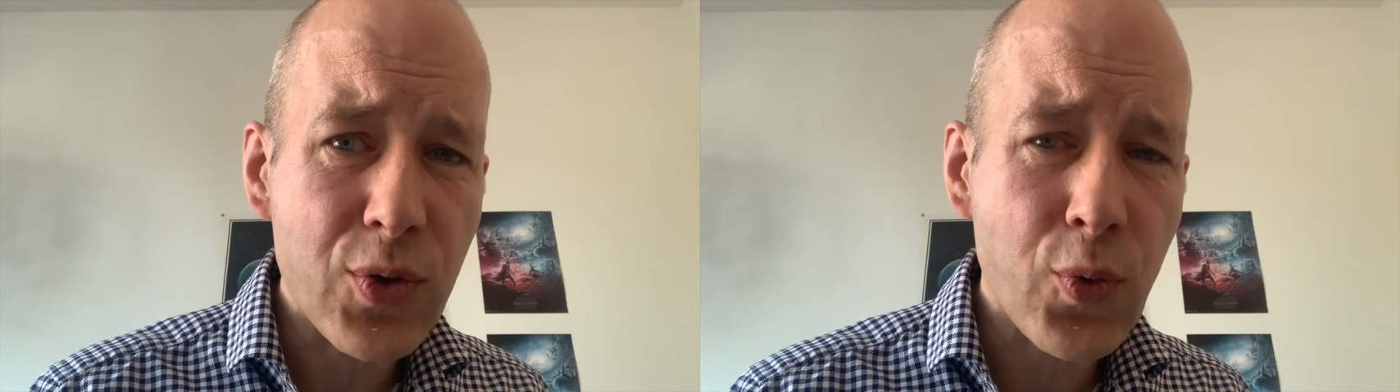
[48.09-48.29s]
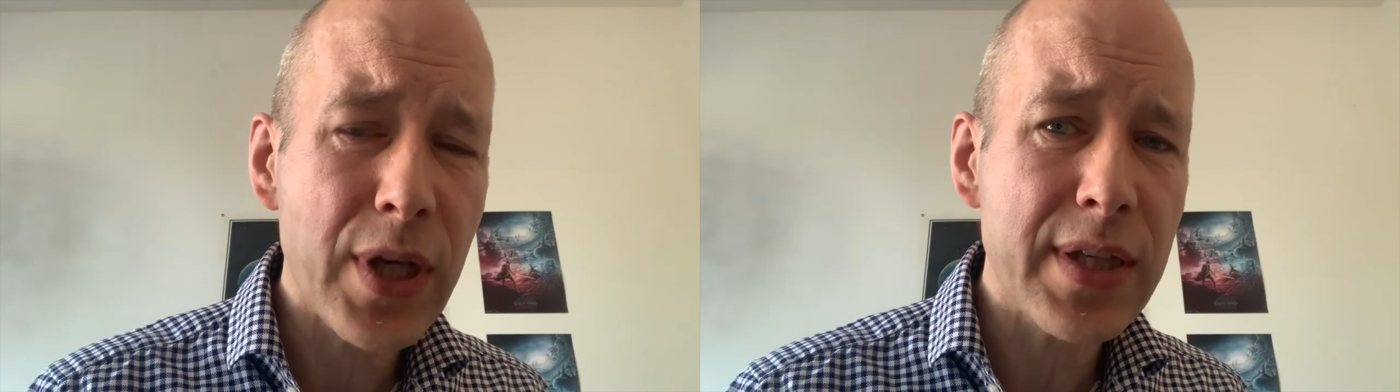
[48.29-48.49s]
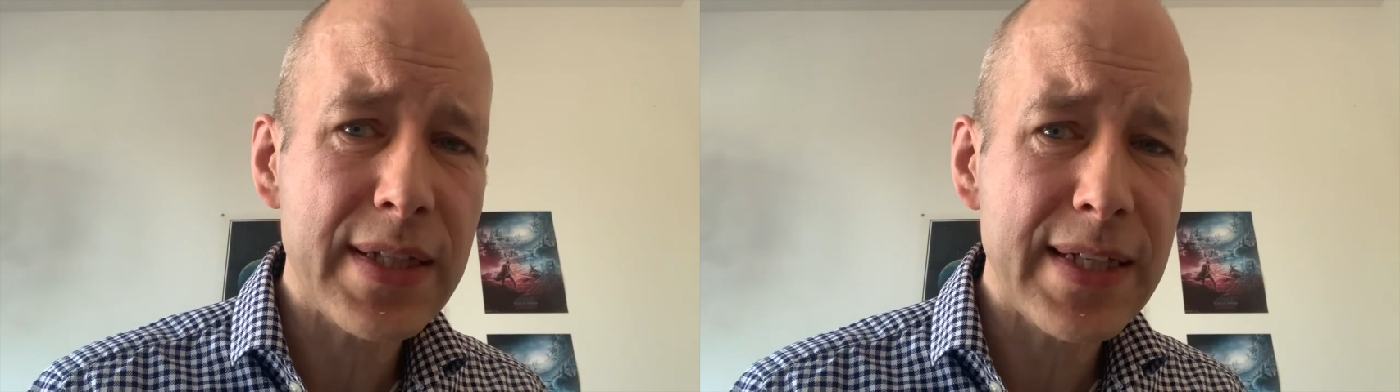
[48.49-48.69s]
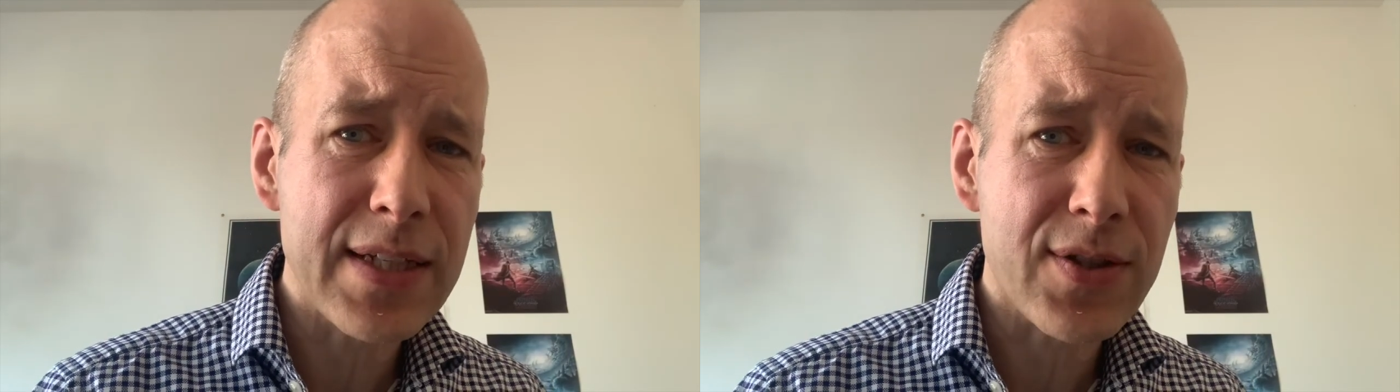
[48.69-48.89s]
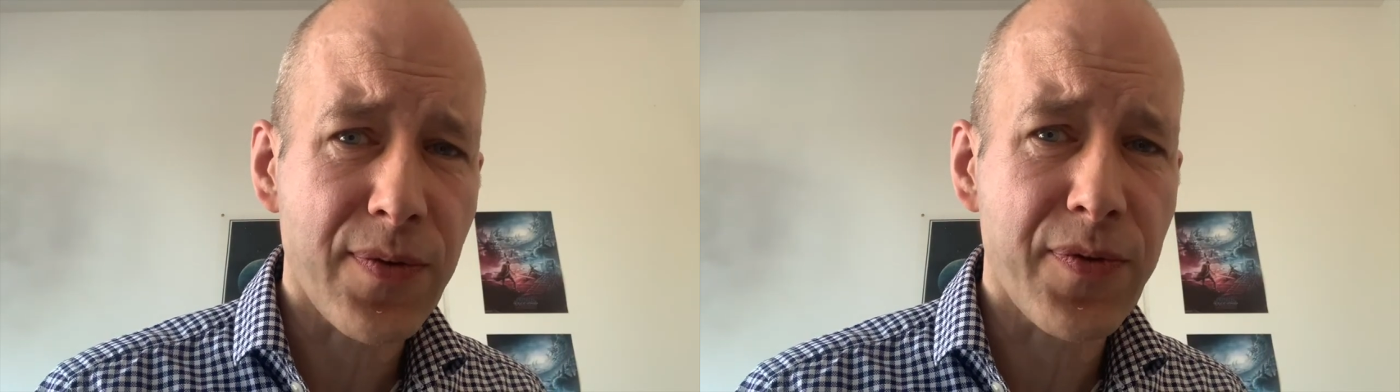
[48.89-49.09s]
20
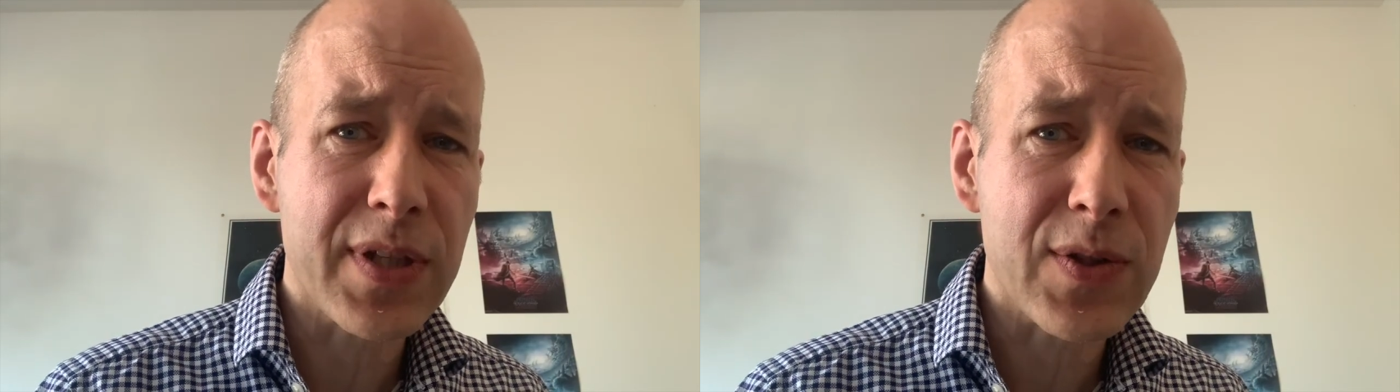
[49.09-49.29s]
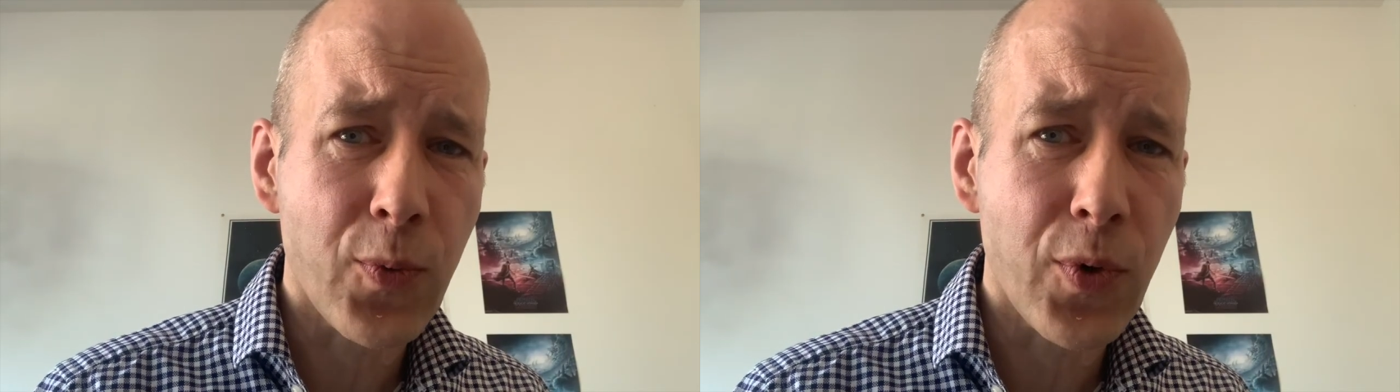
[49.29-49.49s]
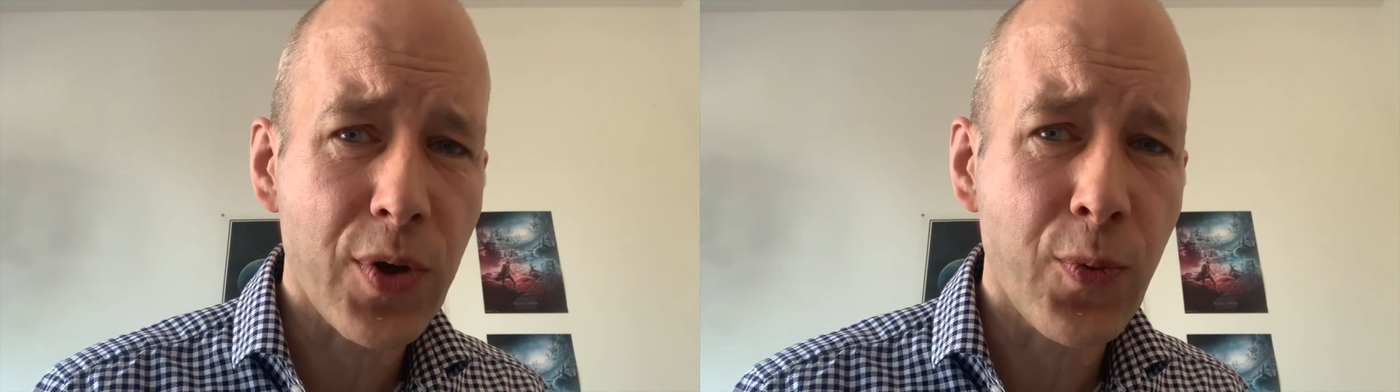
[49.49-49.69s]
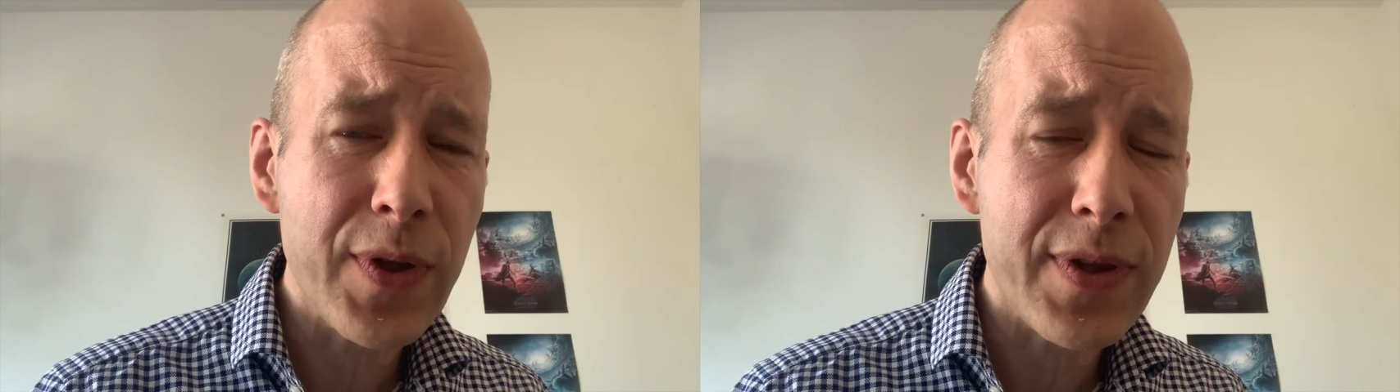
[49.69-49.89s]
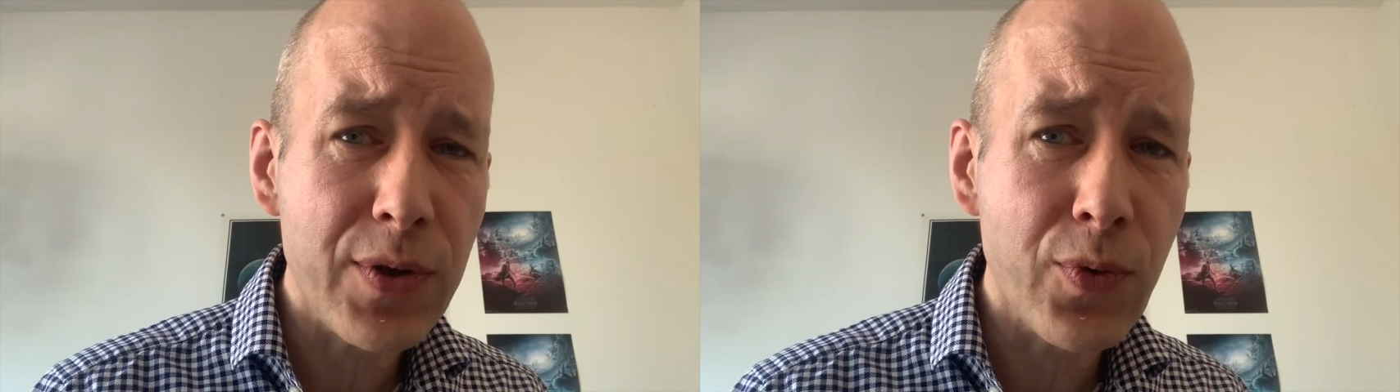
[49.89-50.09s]
years of this work
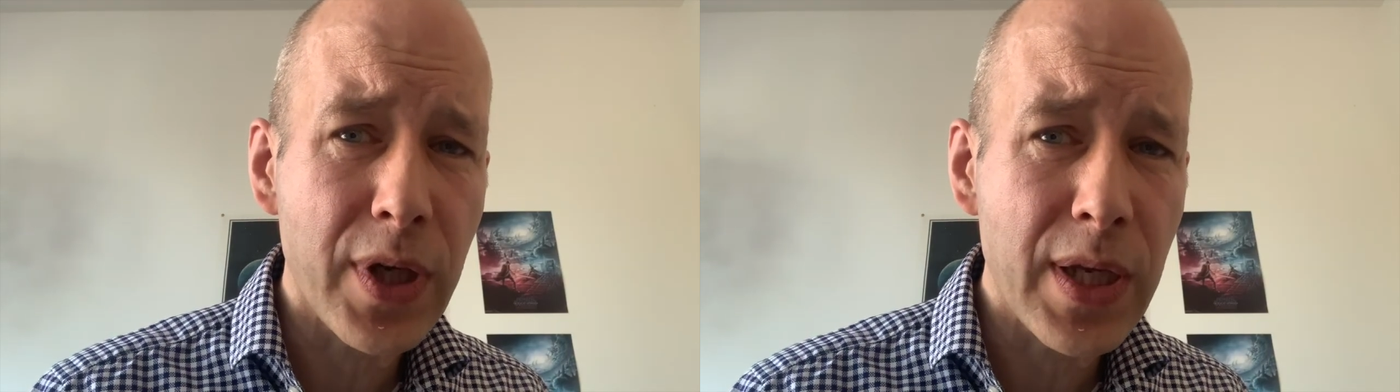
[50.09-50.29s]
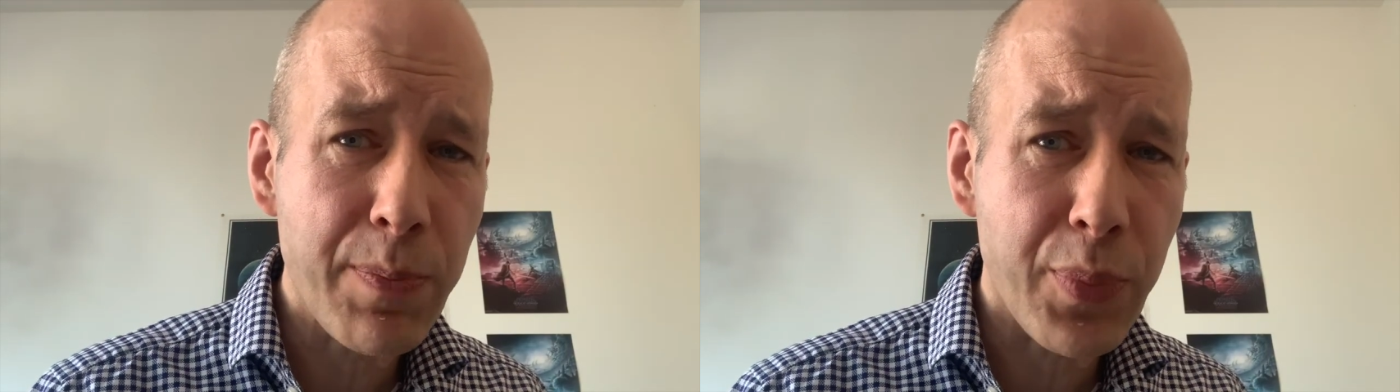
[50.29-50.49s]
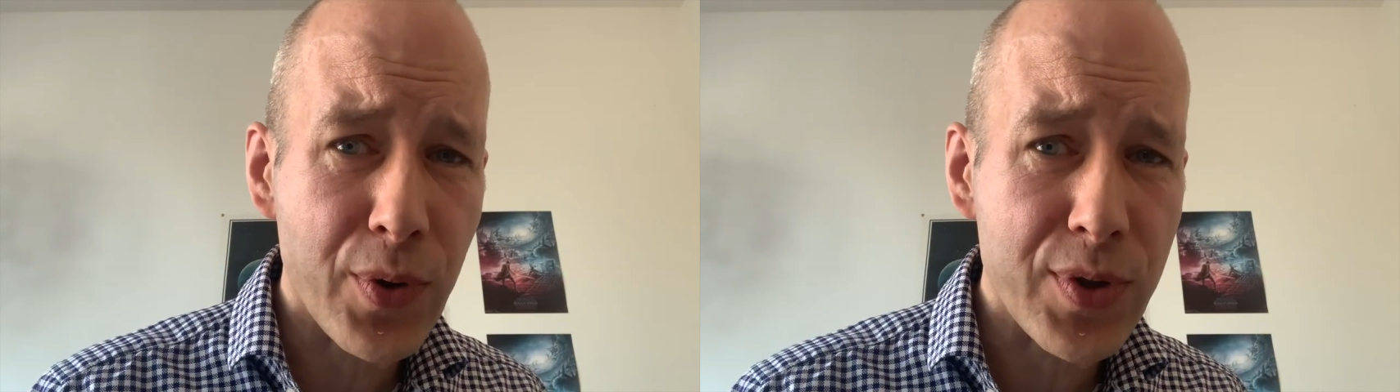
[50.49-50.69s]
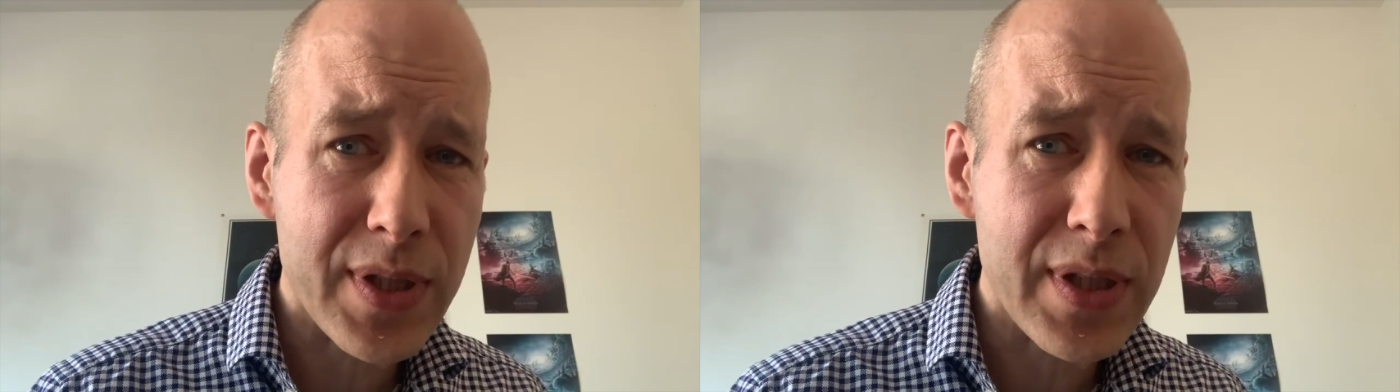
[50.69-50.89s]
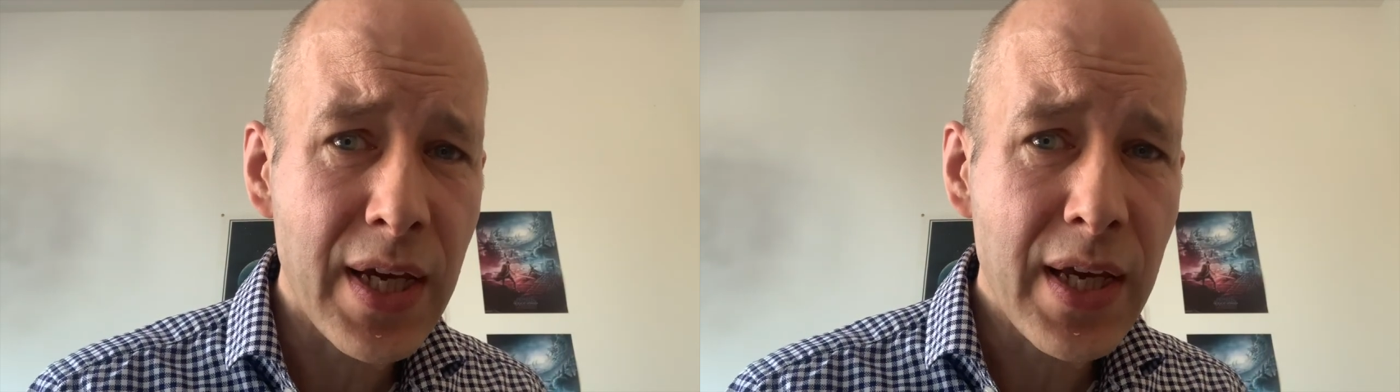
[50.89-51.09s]
with you in
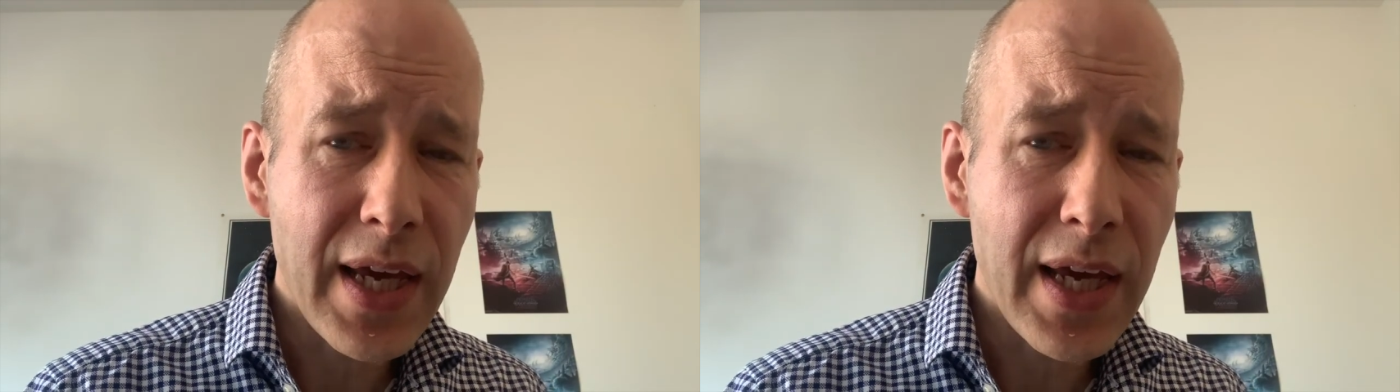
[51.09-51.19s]
person